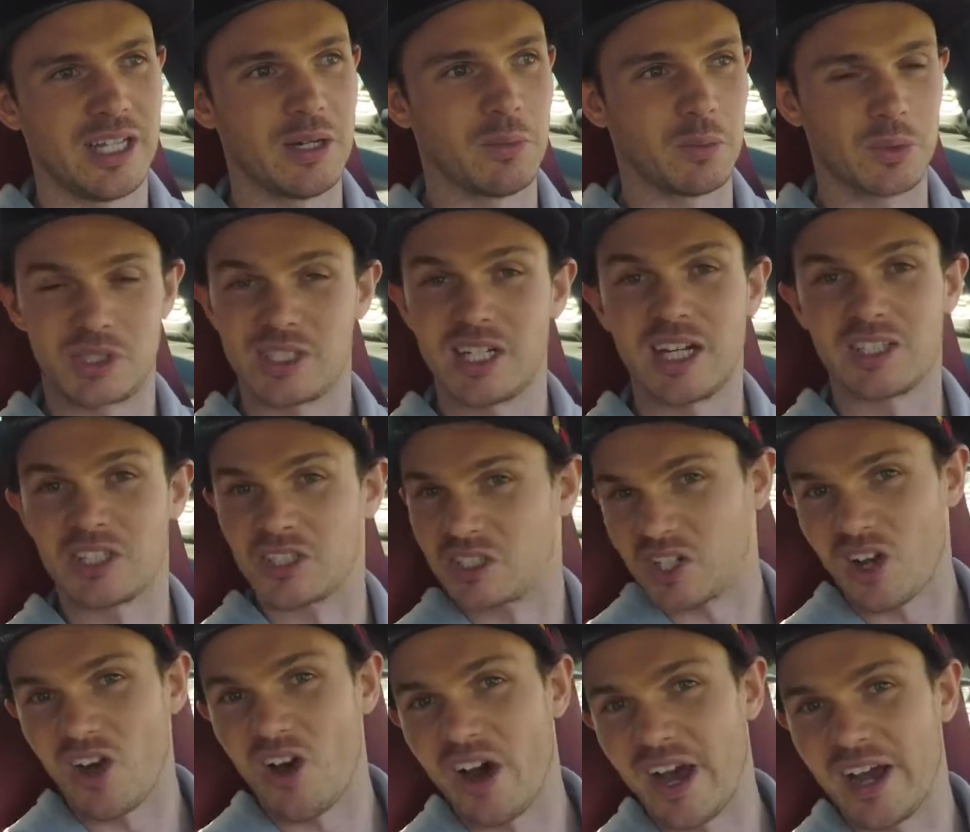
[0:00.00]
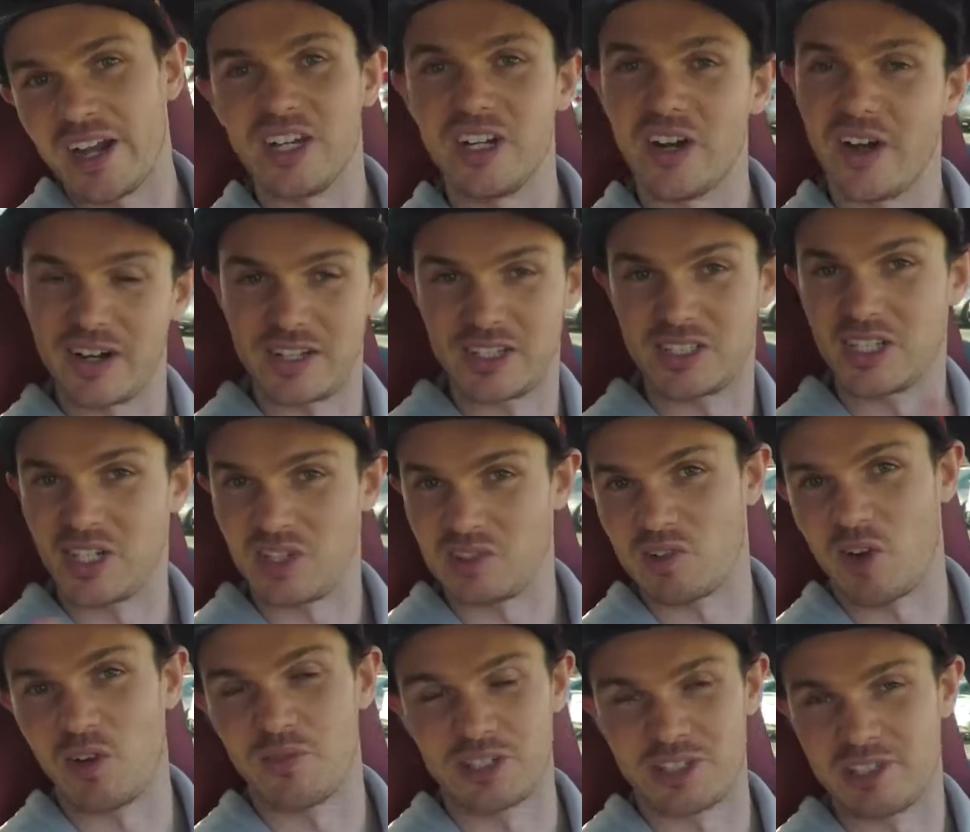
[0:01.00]
start to slide, understeer
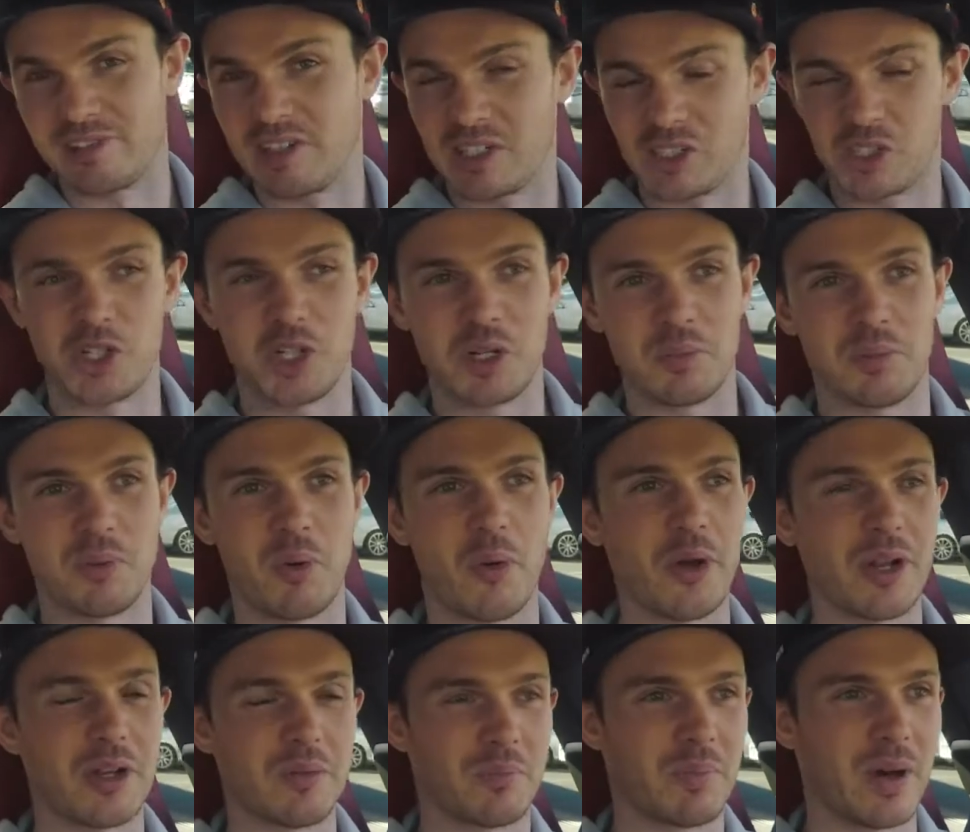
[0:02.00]
or oversteer at a certain point.